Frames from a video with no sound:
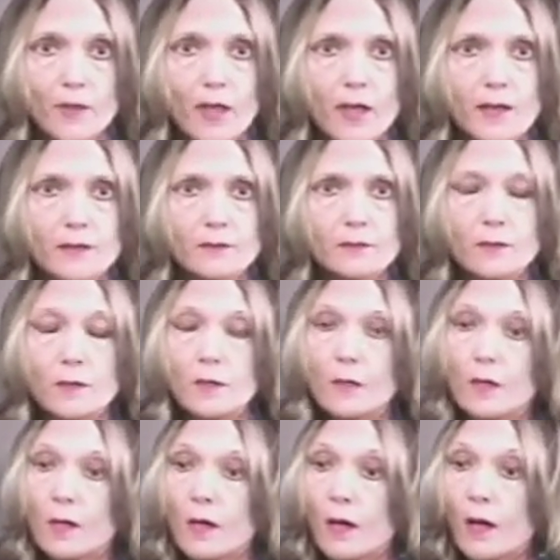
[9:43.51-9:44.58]
And
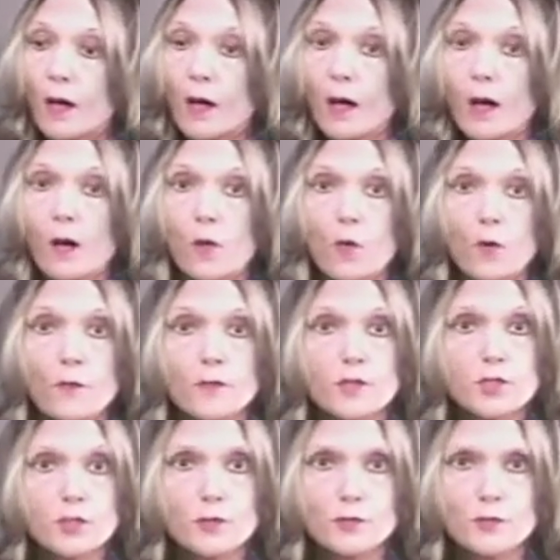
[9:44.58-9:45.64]
all the
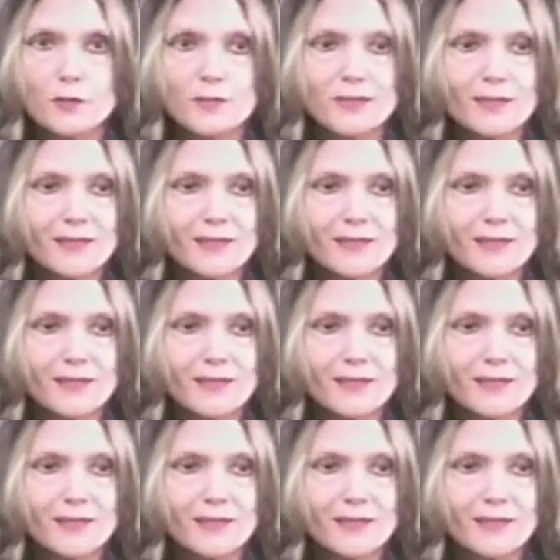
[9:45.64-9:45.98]
children,